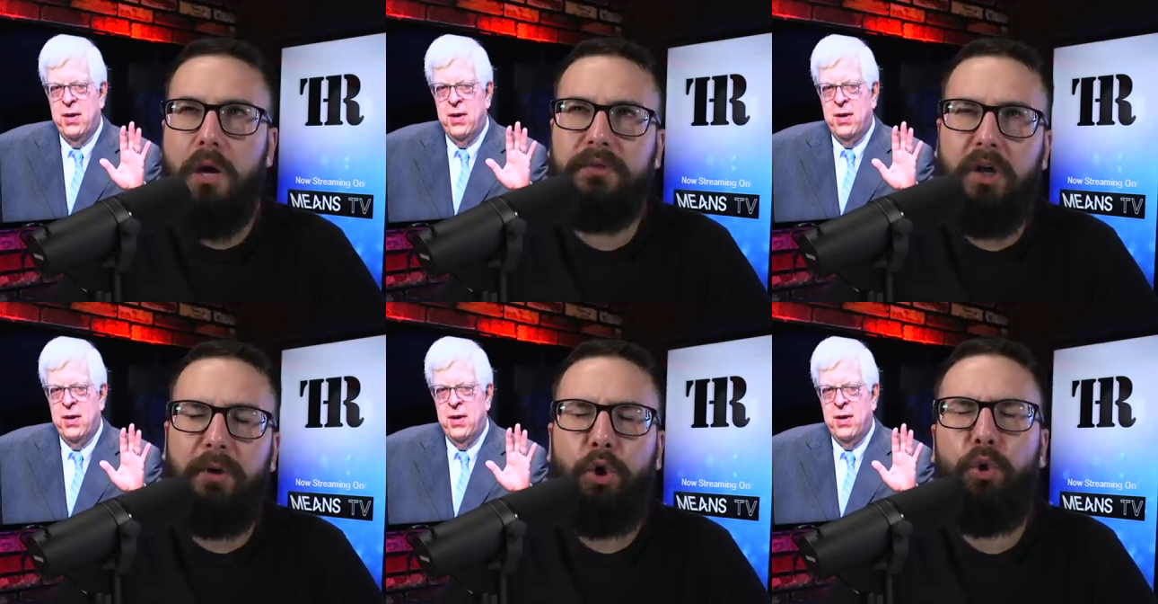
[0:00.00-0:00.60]
Speaker 1: I'm
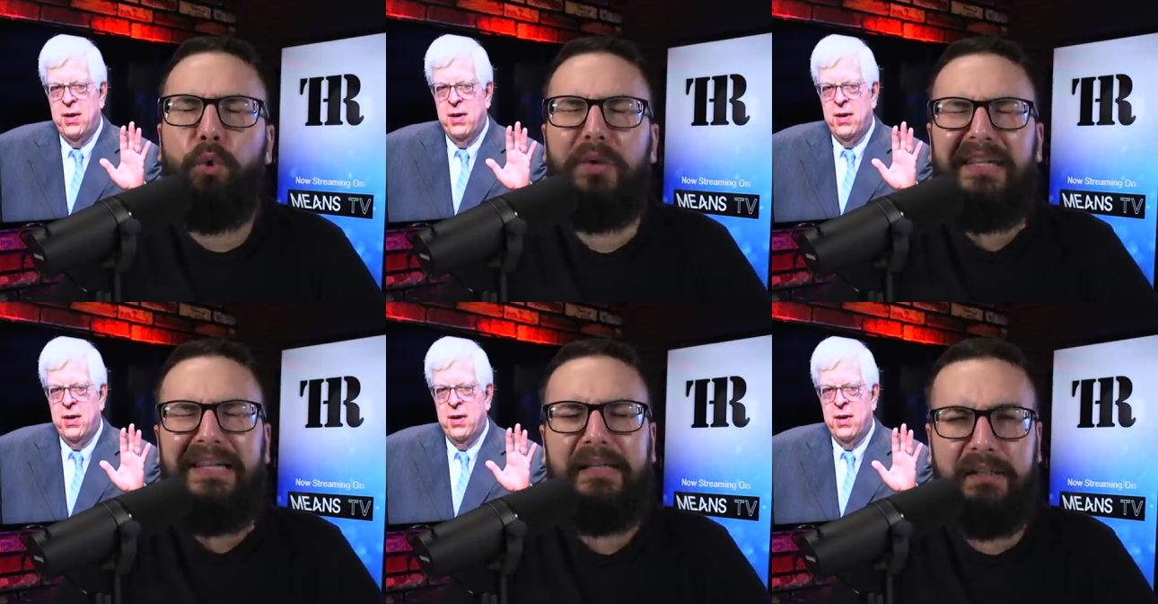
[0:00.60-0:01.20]
sorry, but
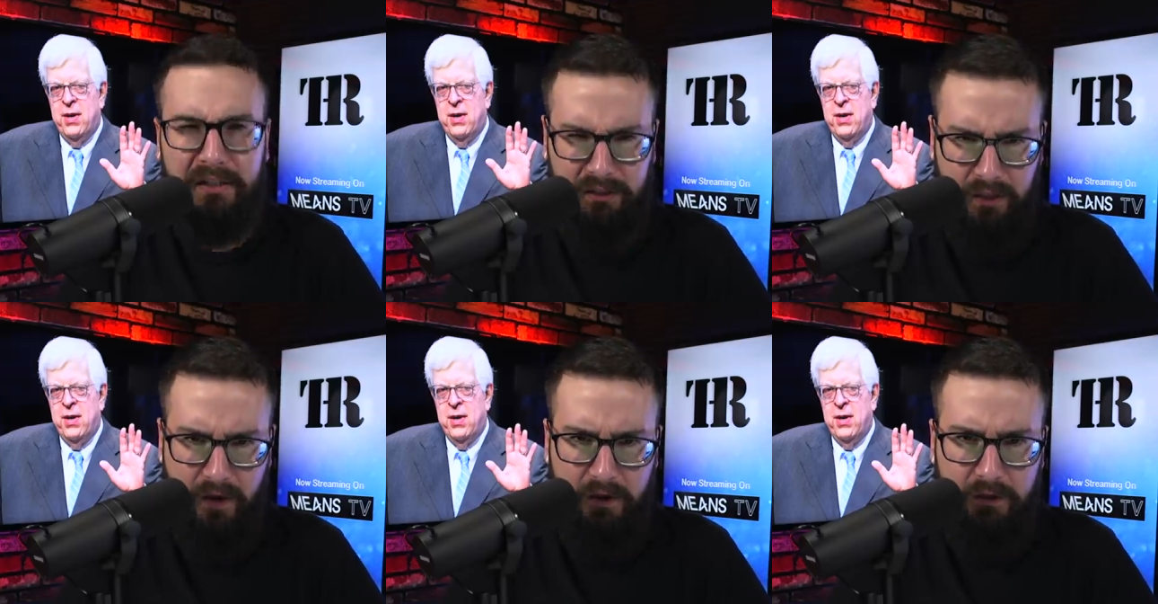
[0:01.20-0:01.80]
who listens
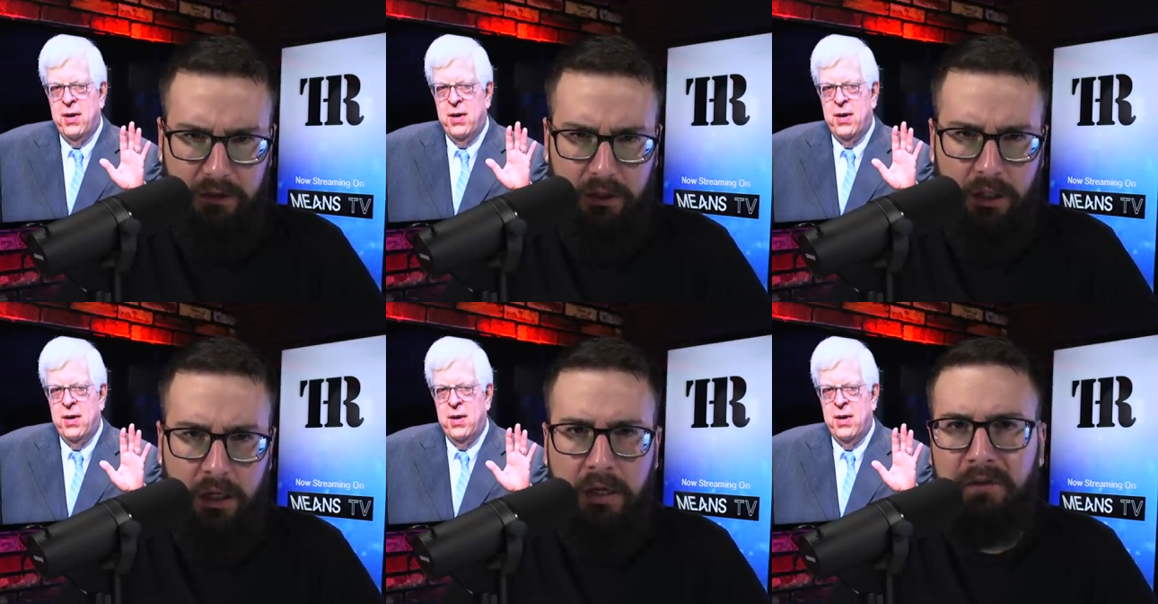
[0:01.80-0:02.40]
to this?
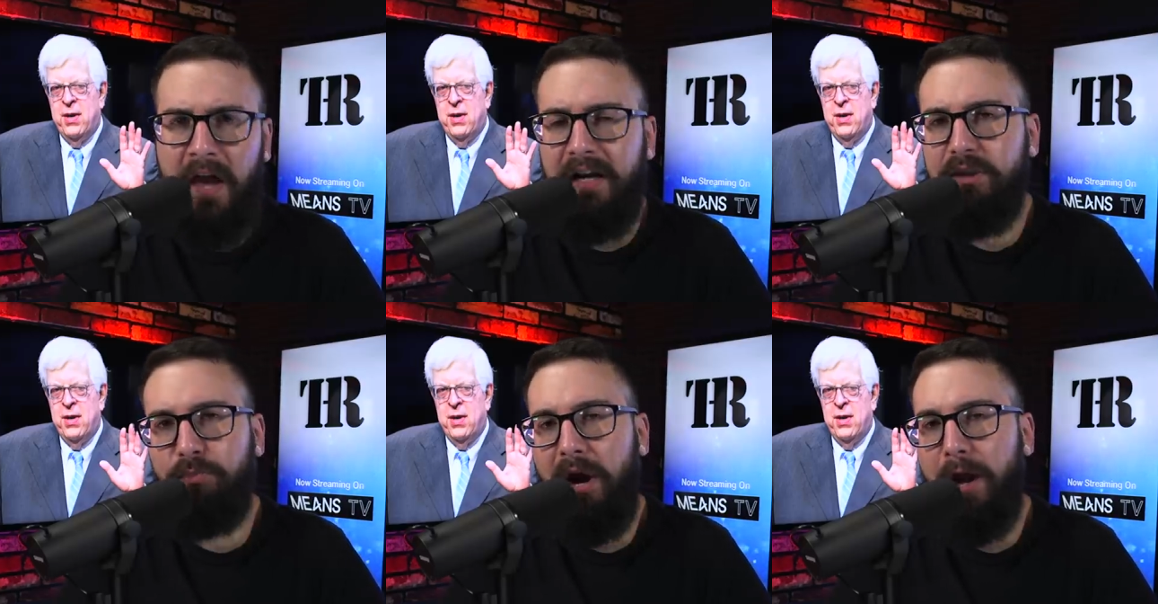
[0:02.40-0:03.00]

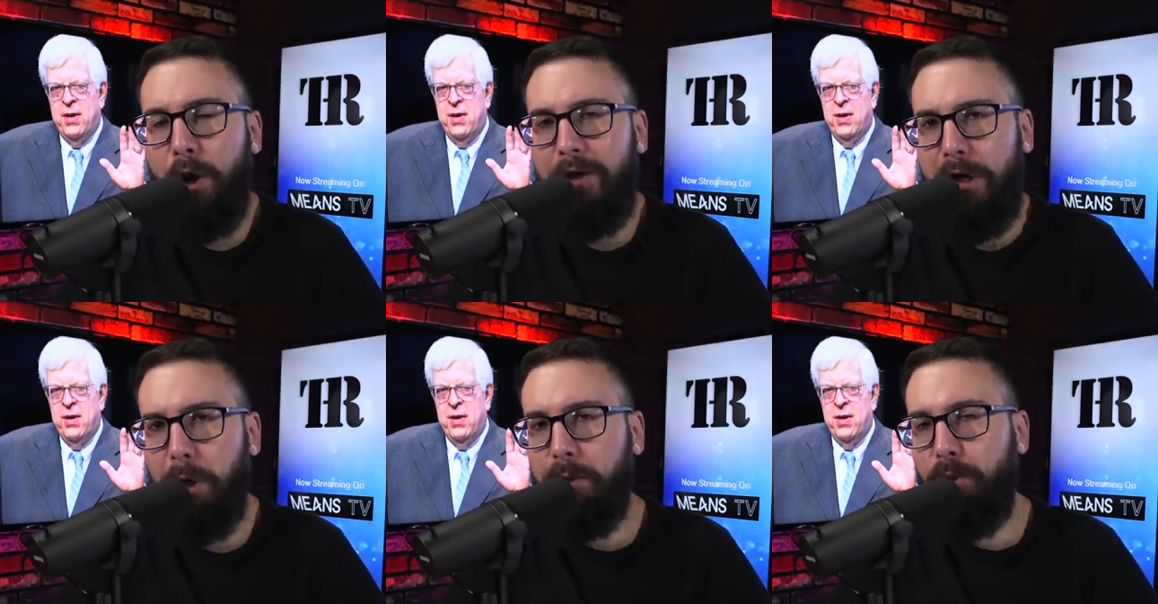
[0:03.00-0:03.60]
Dennis Prager
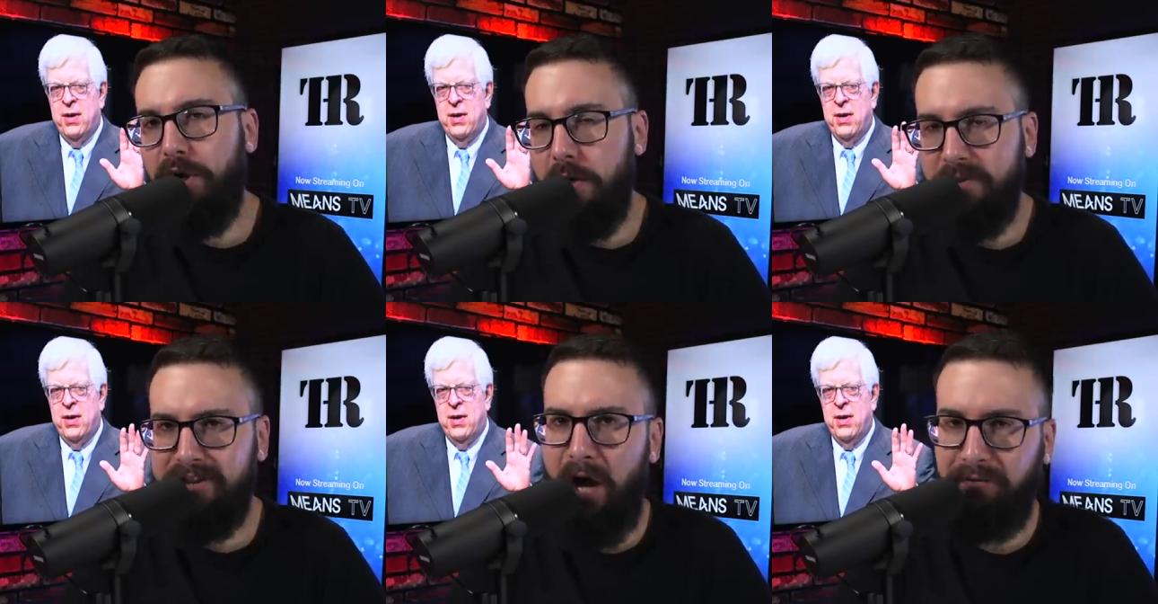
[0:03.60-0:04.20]
nearly put
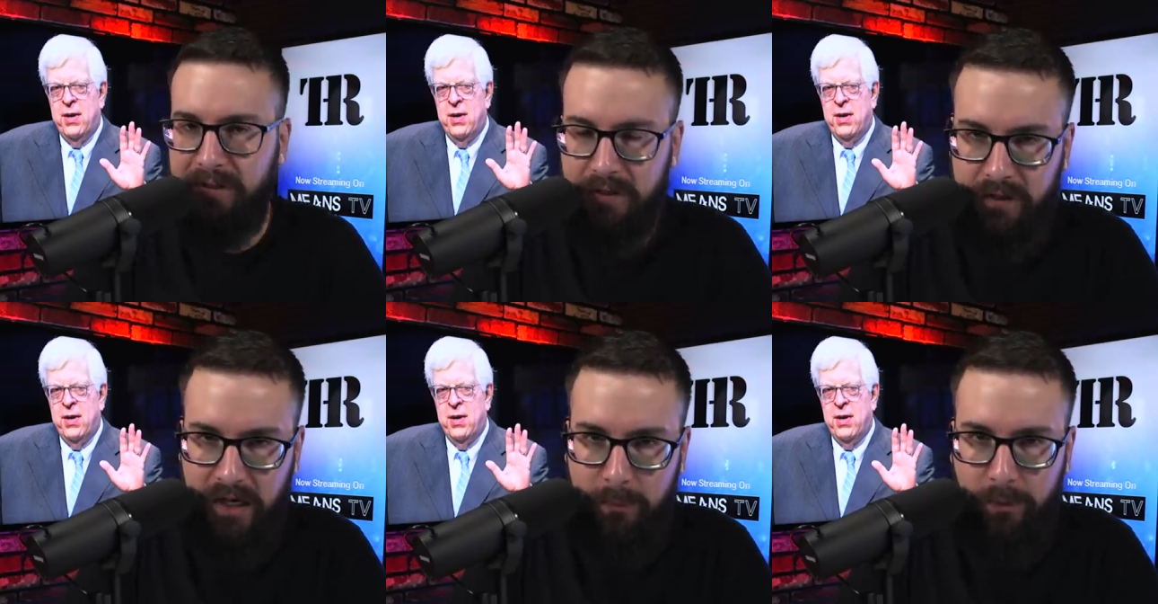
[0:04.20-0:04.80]
himself to
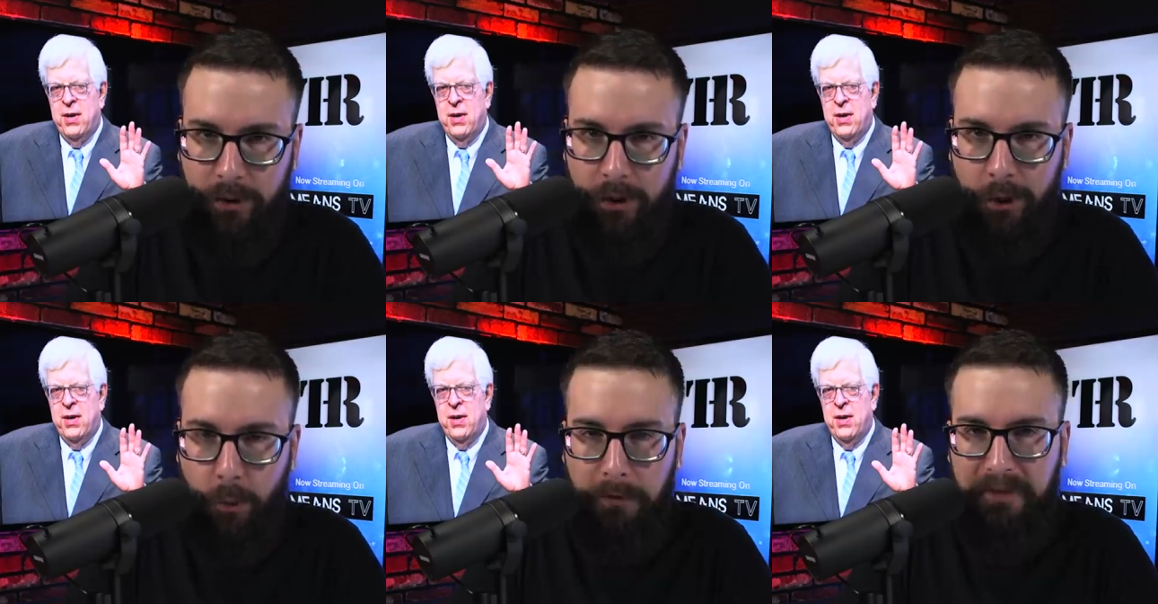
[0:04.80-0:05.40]
sleep
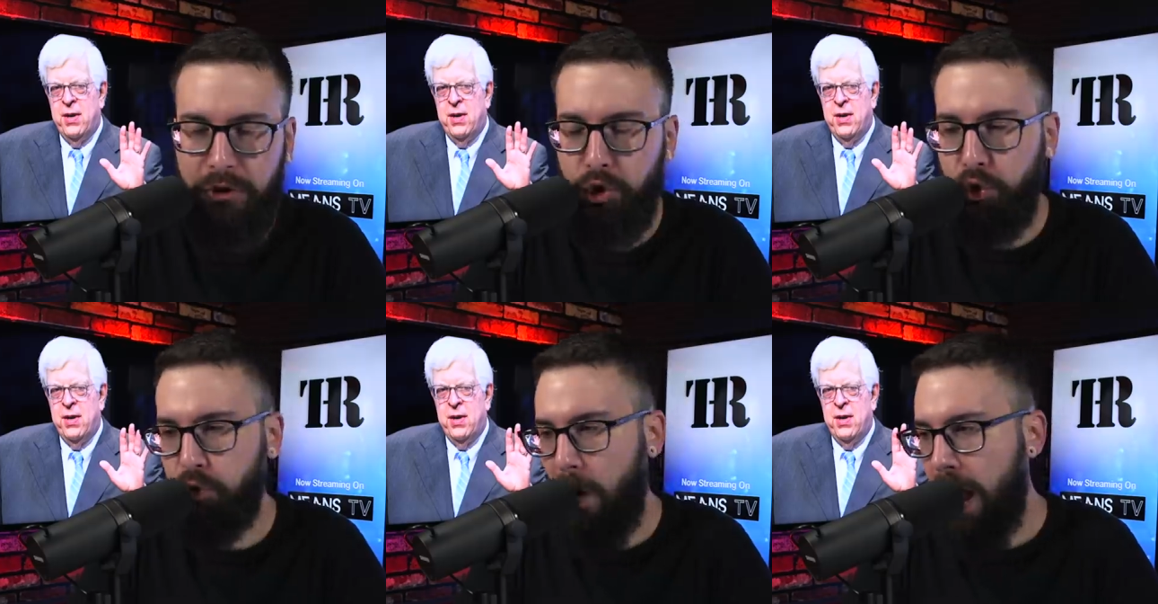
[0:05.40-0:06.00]
with this
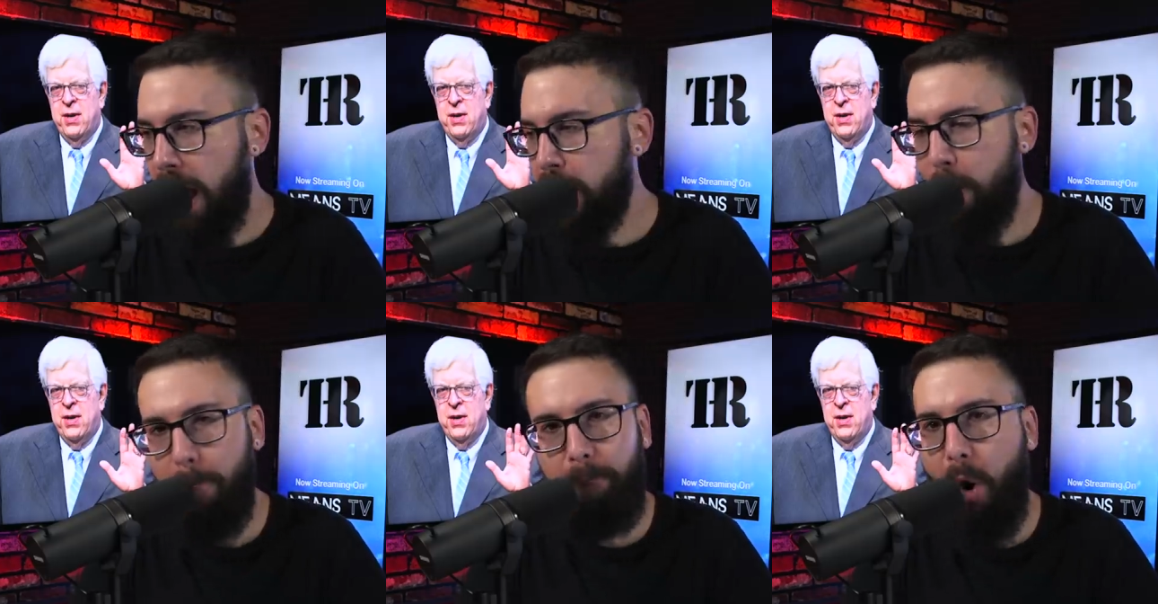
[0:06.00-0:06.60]

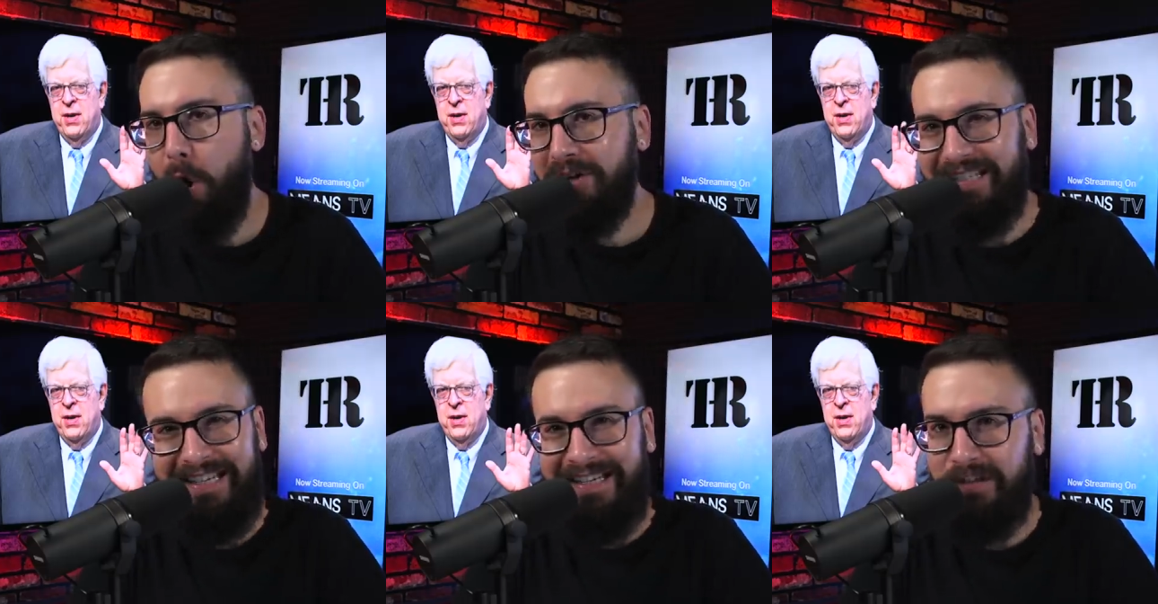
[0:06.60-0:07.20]
dry
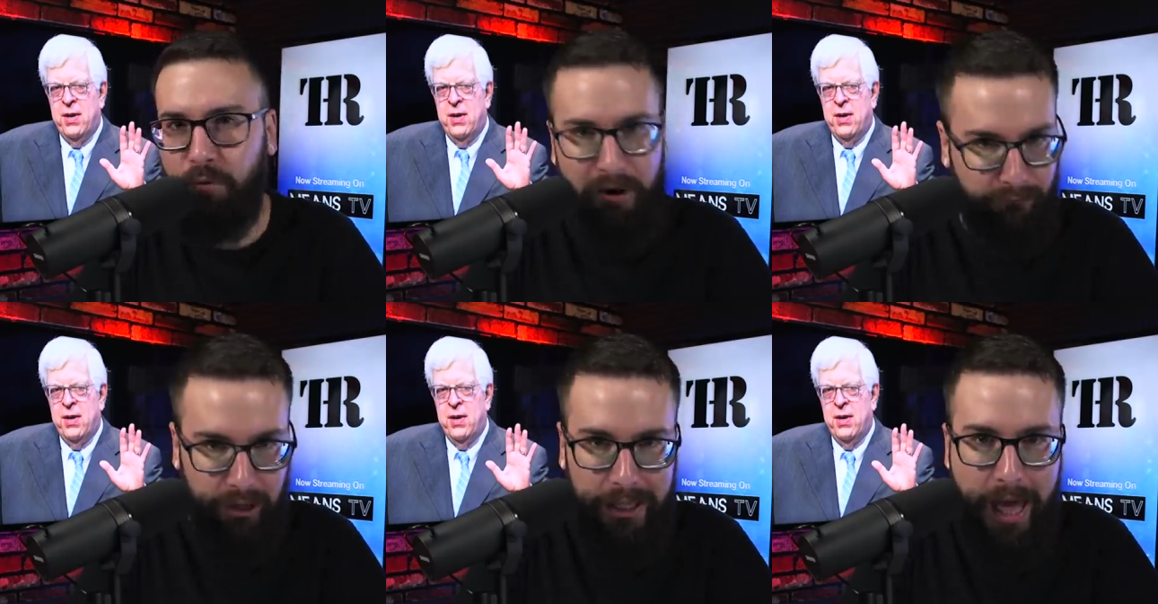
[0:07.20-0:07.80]
partisan
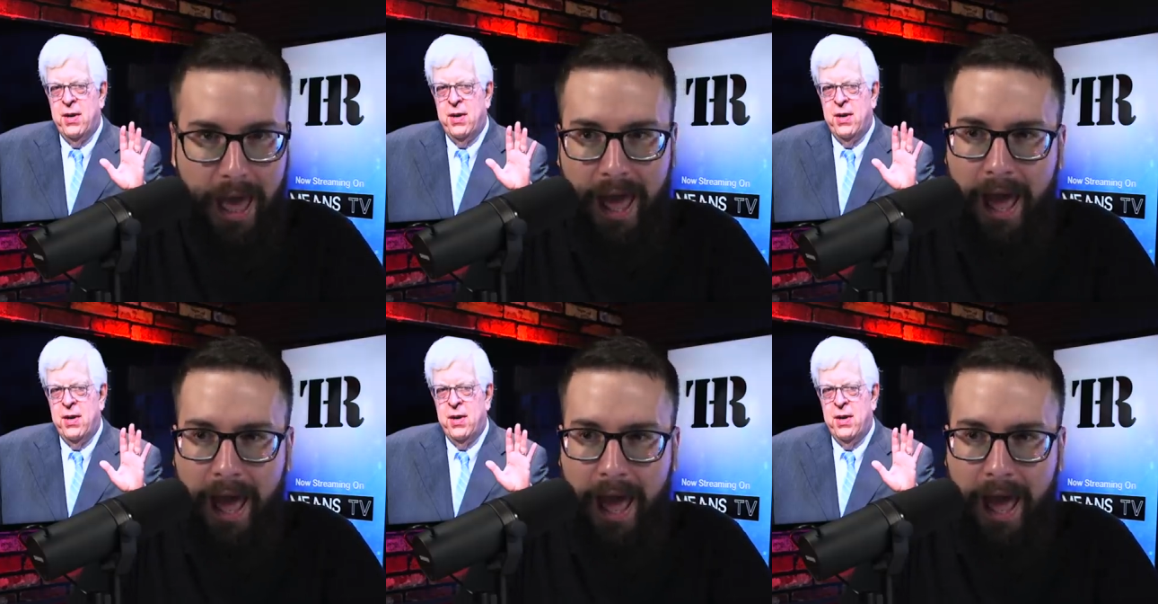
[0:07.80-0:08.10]
drivel.